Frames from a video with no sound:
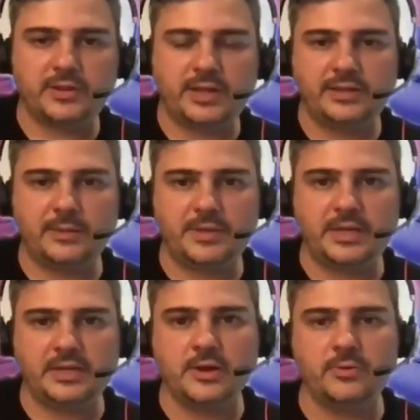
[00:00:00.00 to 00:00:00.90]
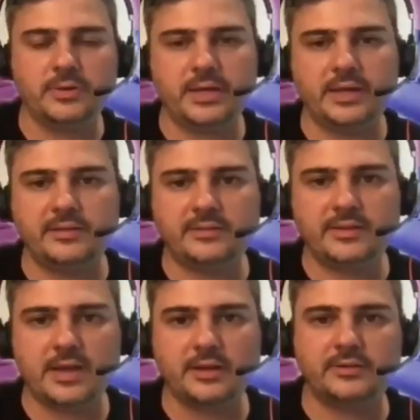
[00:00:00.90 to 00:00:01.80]
They tell me, no,
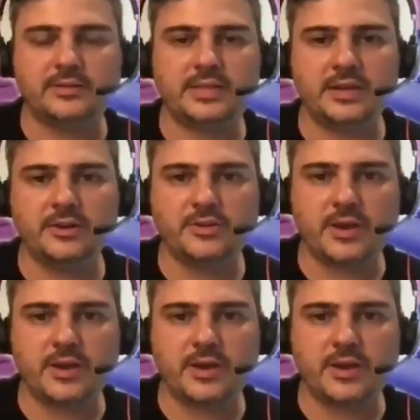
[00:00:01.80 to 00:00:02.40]
it's not here.